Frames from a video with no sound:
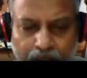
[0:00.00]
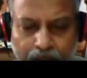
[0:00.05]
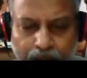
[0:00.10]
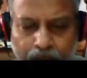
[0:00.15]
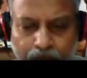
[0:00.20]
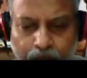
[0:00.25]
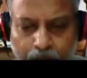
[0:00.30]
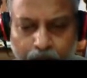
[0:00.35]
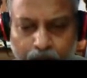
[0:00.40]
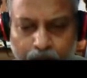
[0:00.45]

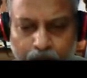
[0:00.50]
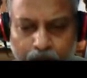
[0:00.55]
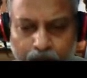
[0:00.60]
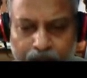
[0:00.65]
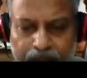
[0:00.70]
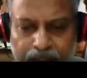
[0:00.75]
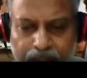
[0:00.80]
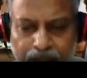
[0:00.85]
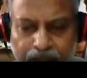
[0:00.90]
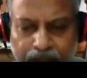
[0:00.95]
photo
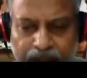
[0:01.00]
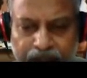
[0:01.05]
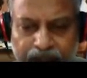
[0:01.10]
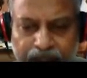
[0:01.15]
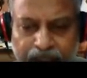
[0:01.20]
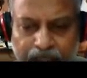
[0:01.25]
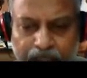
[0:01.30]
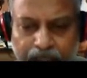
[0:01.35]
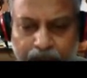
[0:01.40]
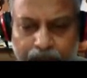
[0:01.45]
receivers
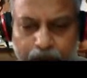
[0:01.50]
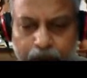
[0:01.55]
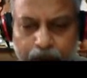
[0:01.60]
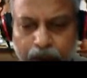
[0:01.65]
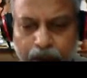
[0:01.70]
are